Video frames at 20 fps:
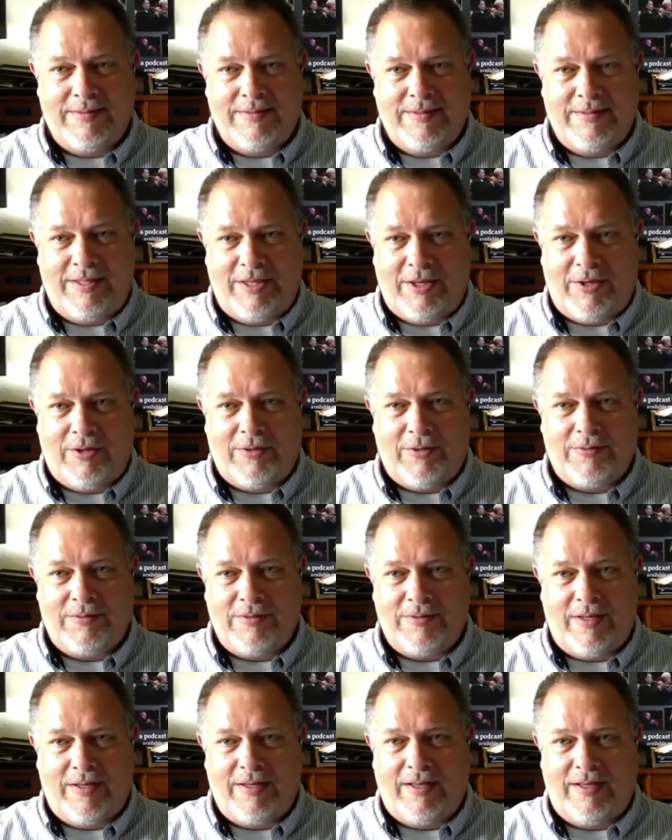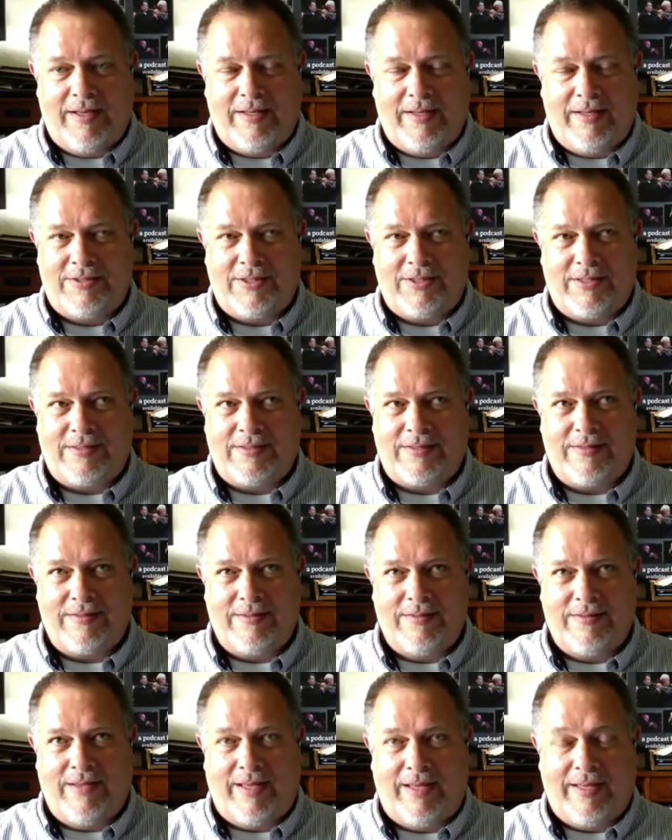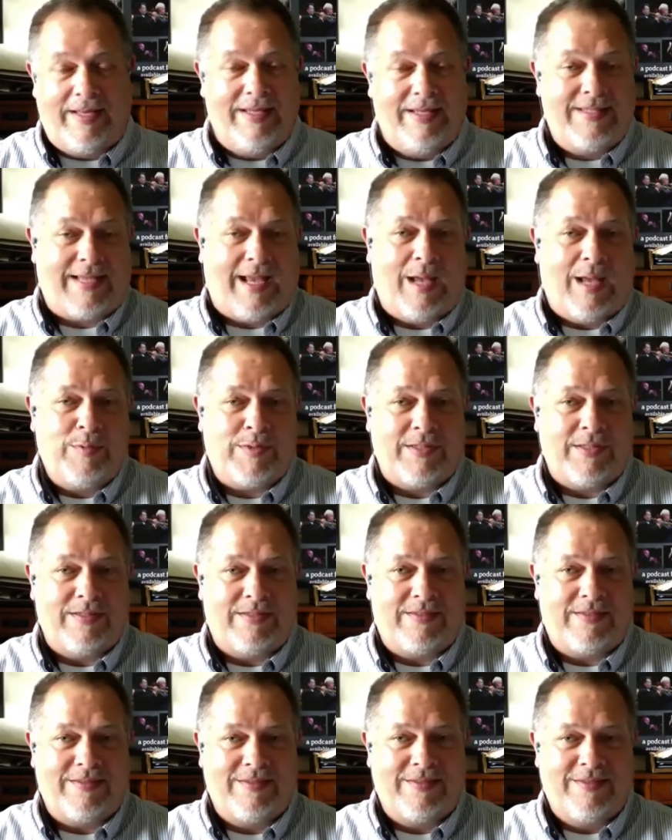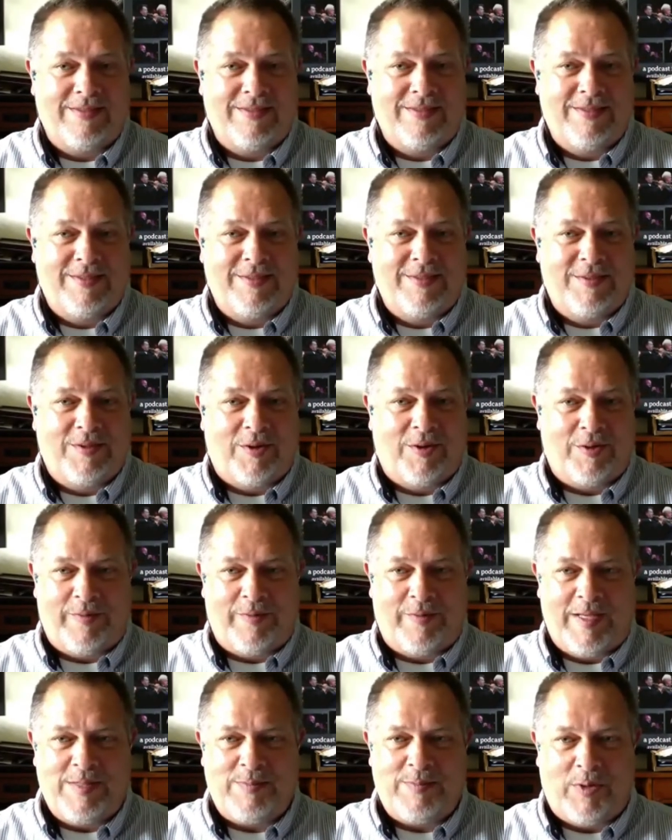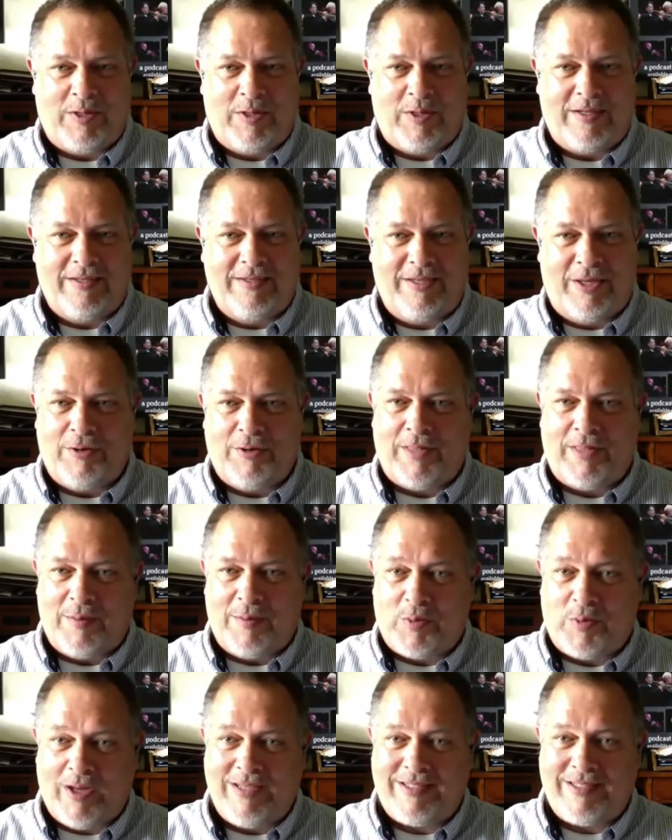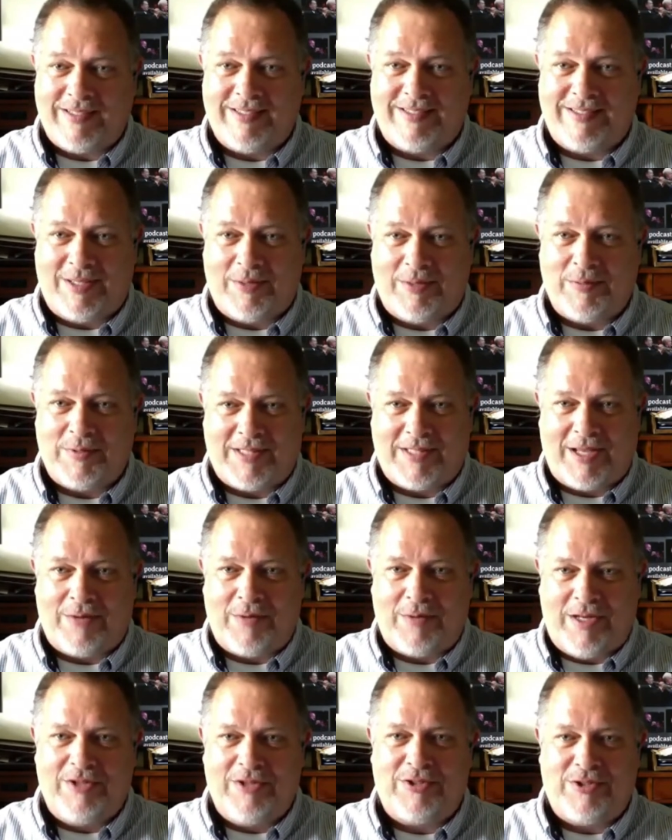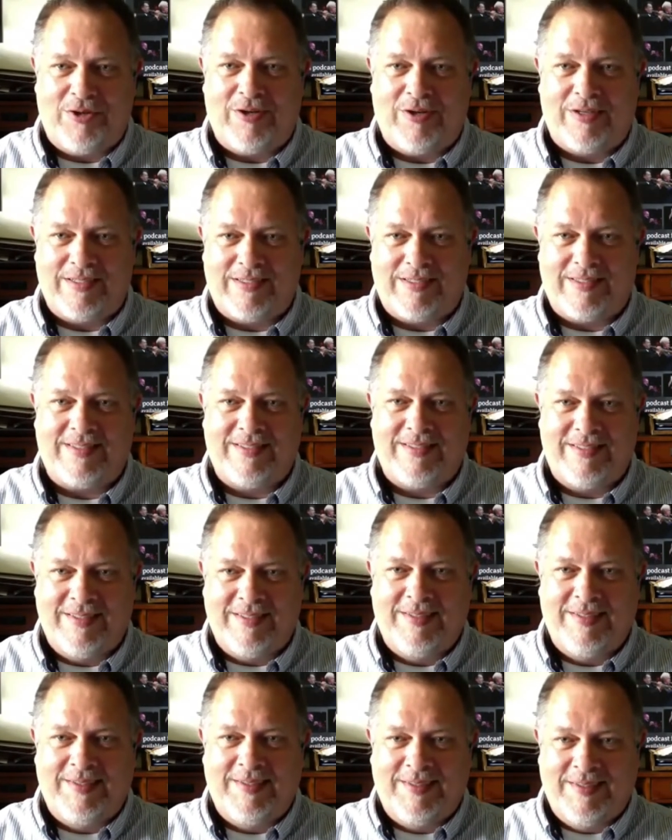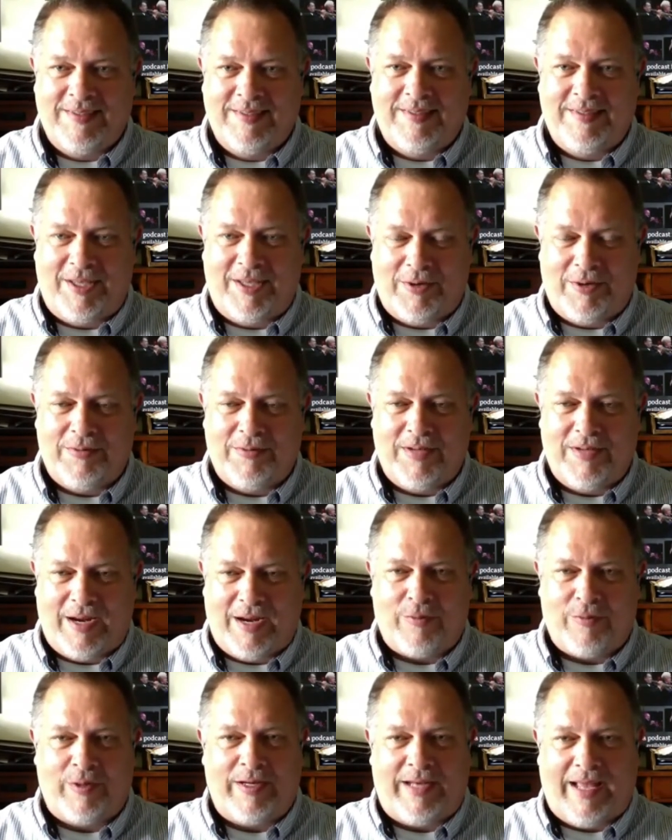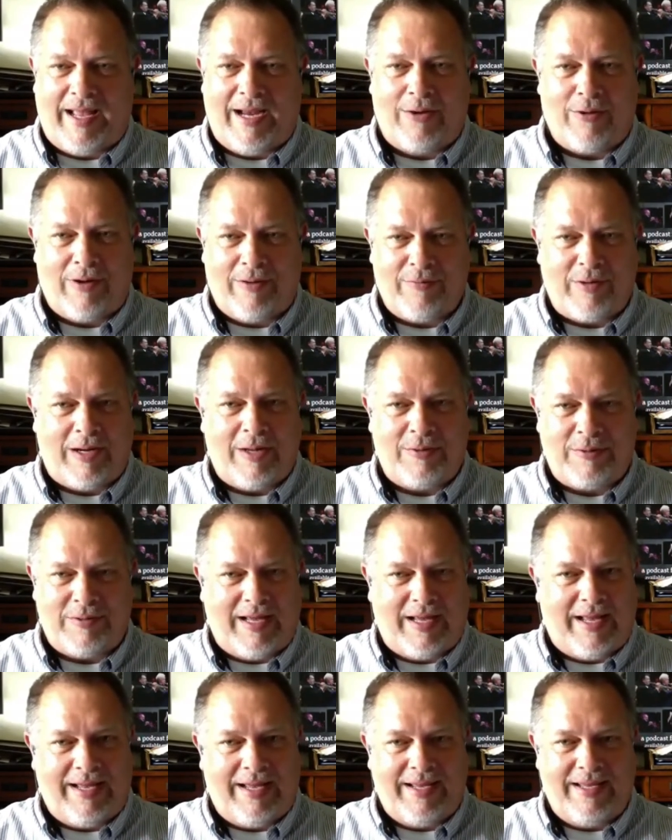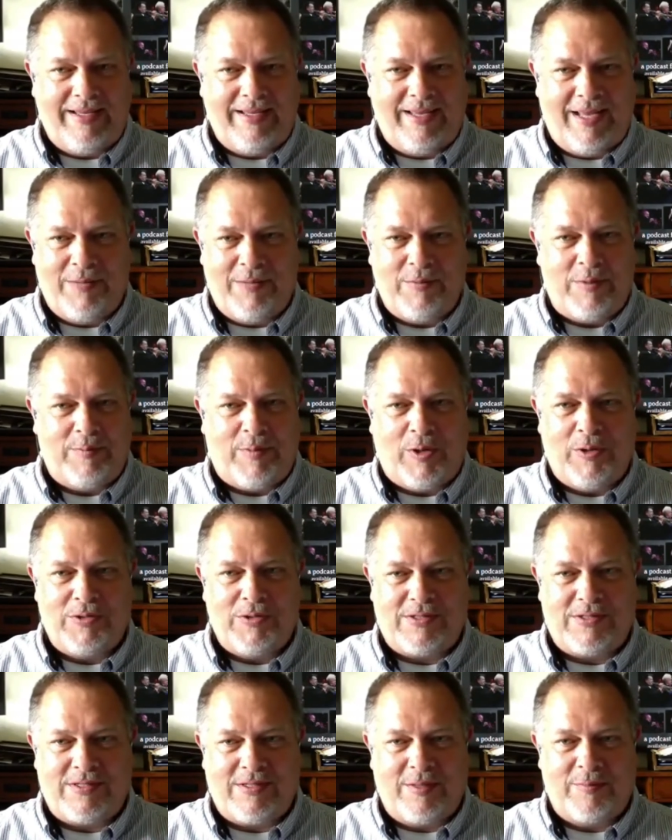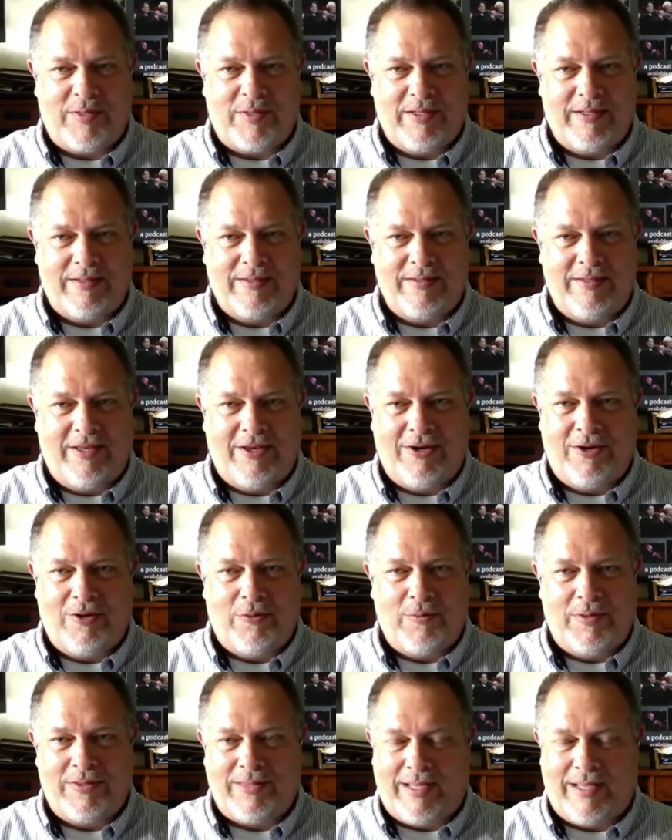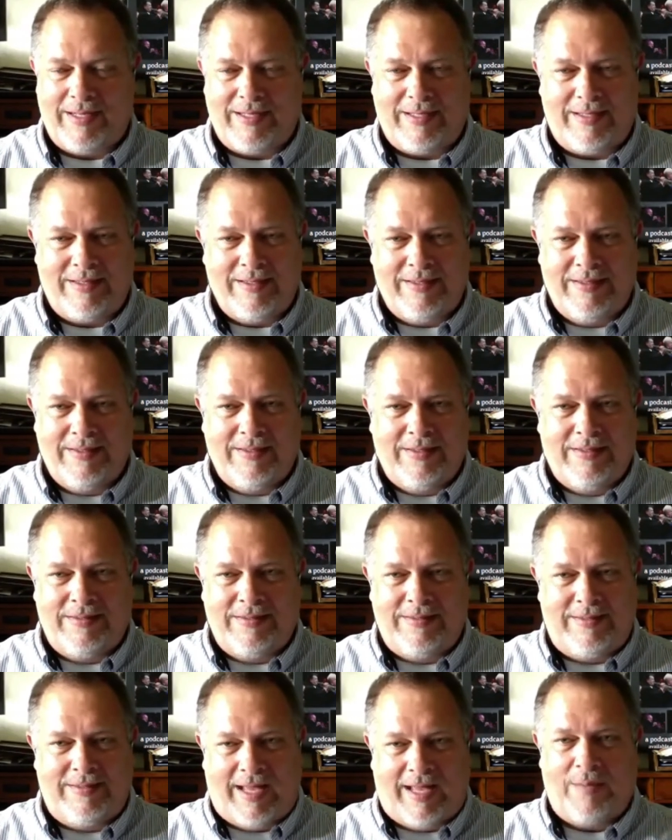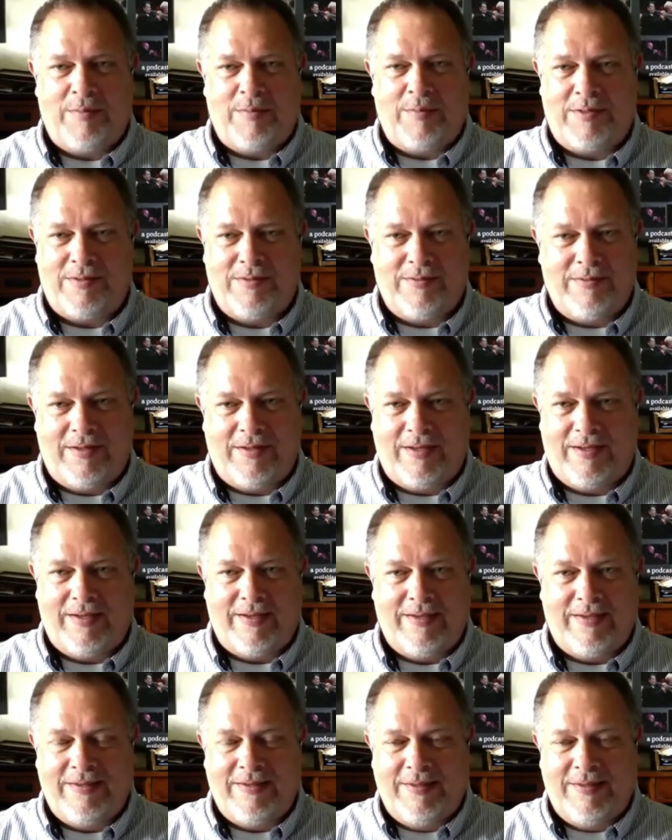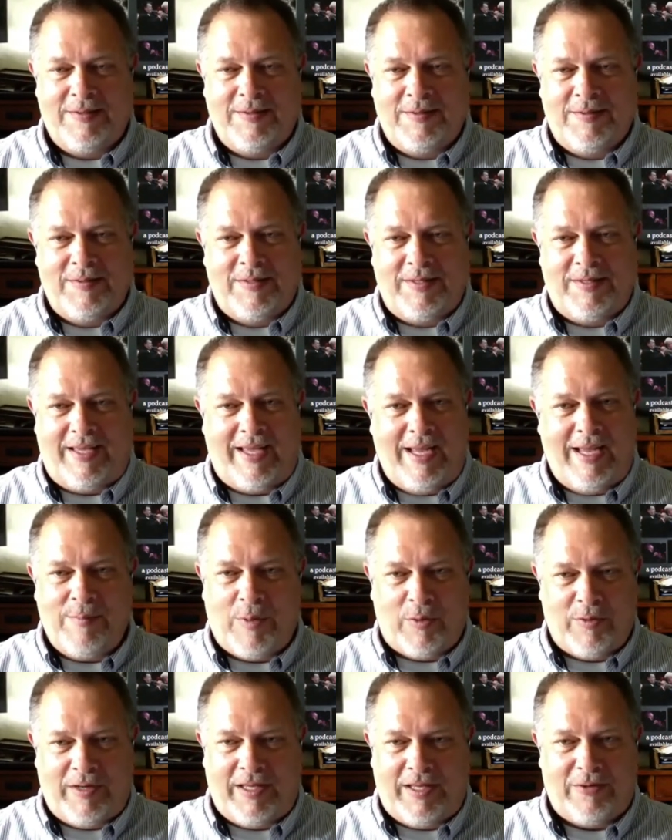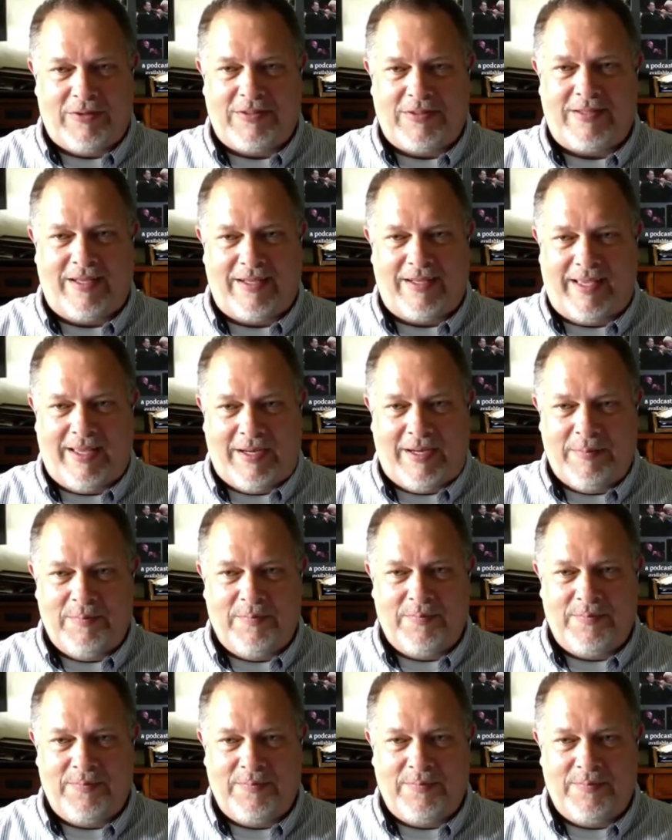And his absence on Facebook, that presence, there was that reassurance, every day or every other day he would post something, with that damned chemo needle stuck in him,